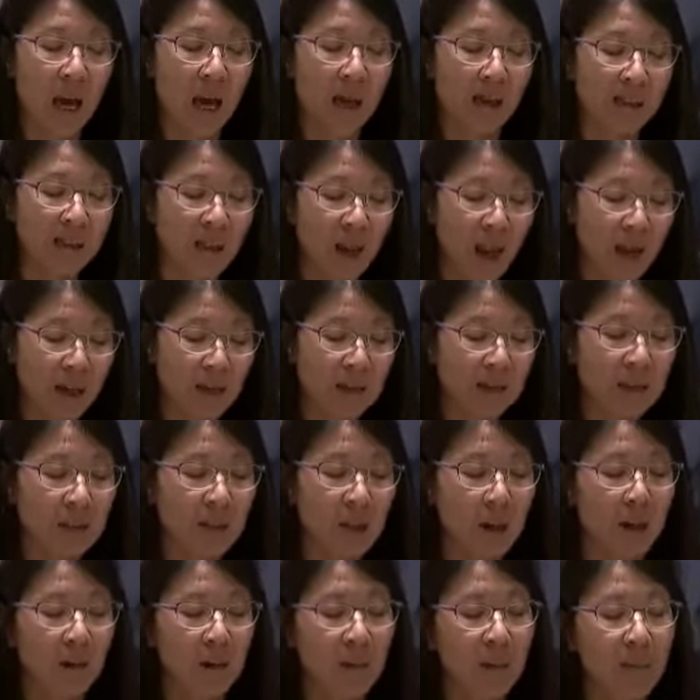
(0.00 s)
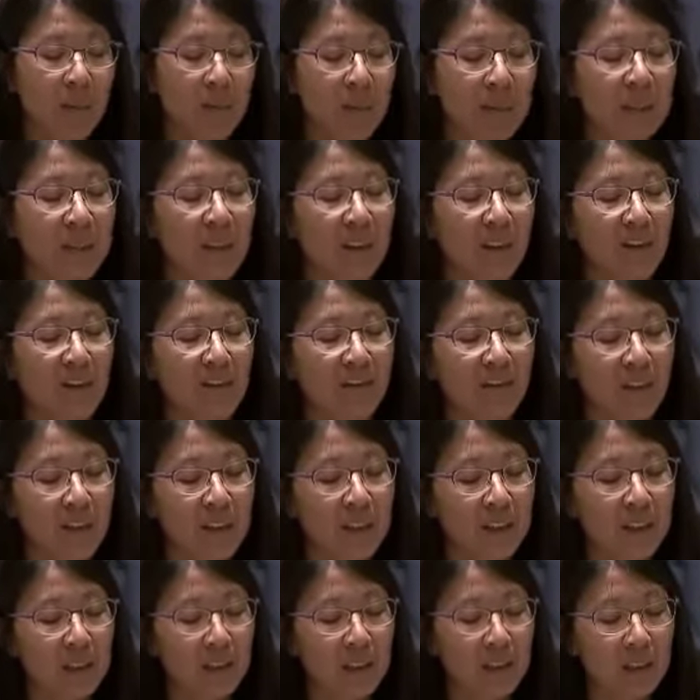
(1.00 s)
Attacks on MSF
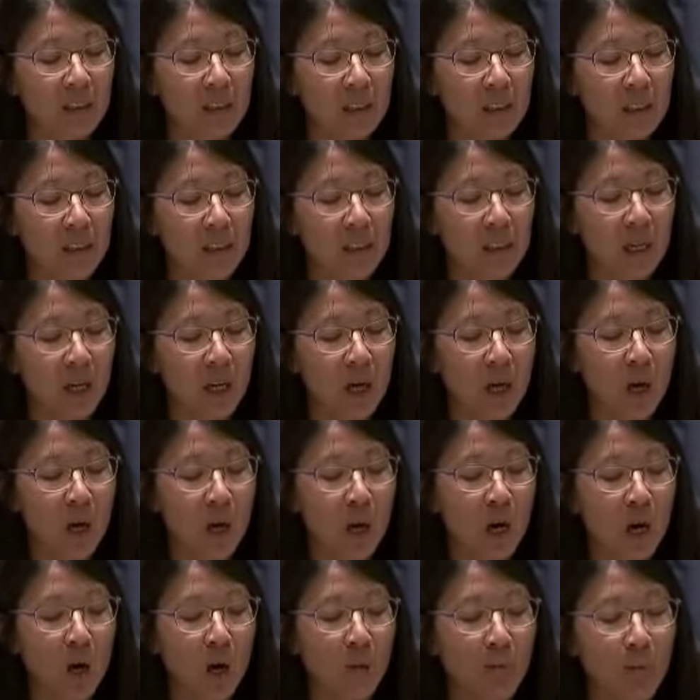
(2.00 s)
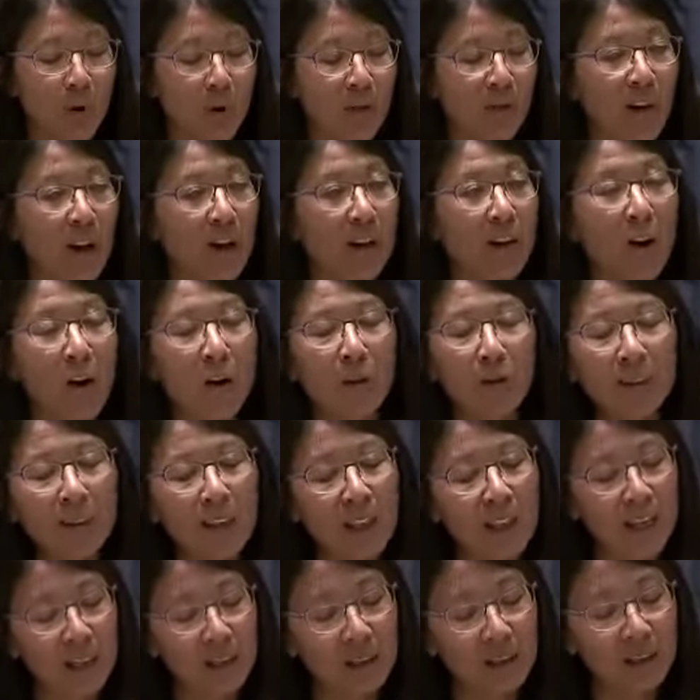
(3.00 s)
facilities provide
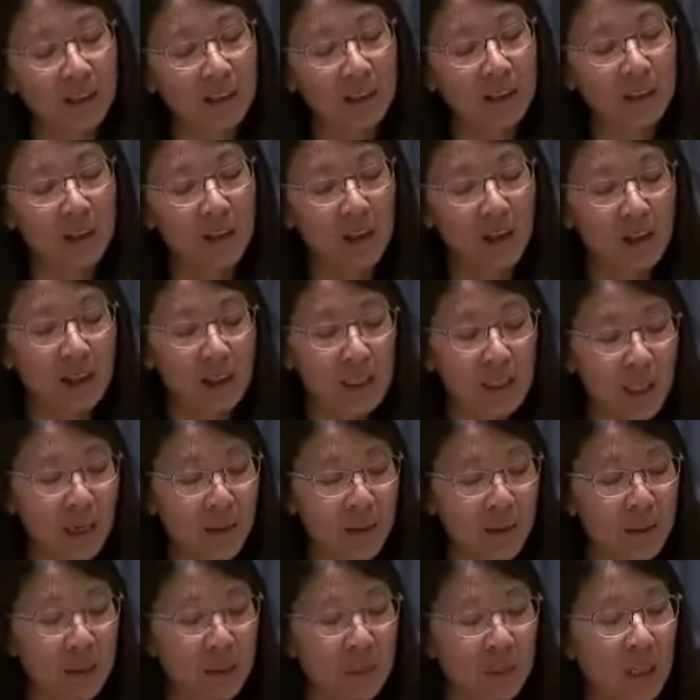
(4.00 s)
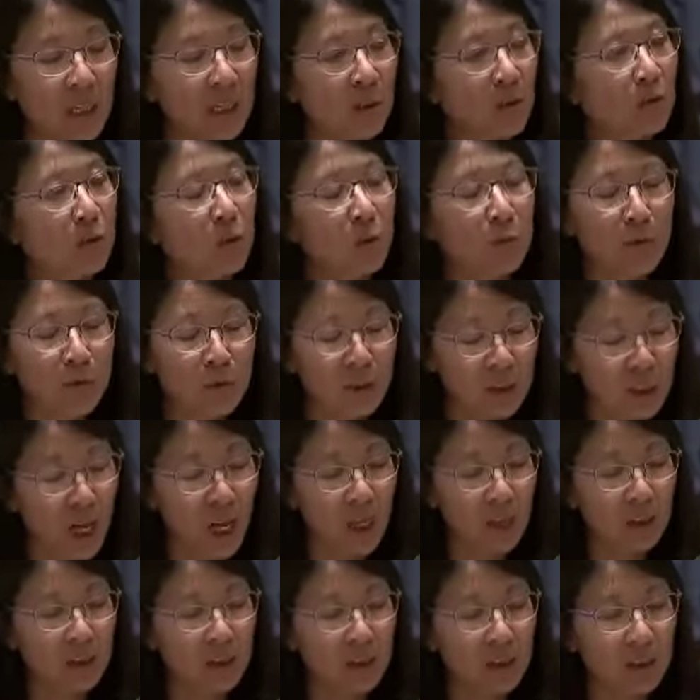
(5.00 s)
only a glimpse into the
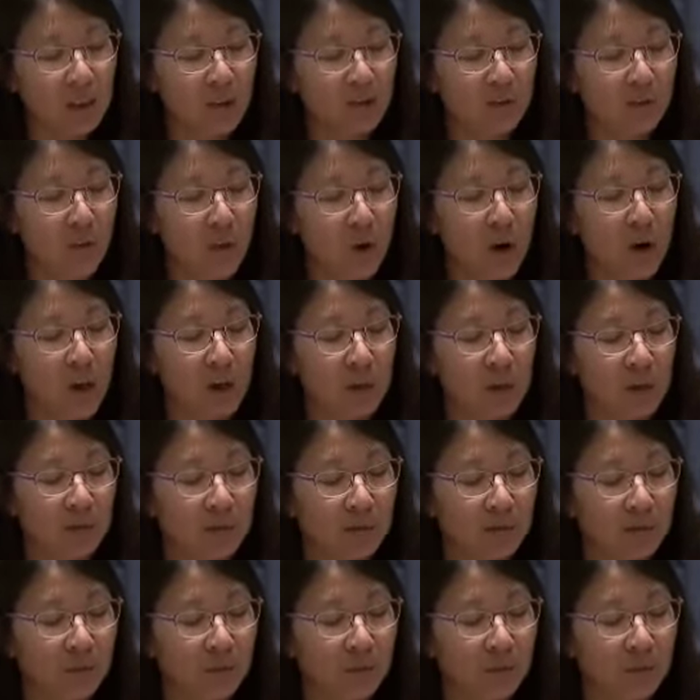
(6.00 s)
brutality of war.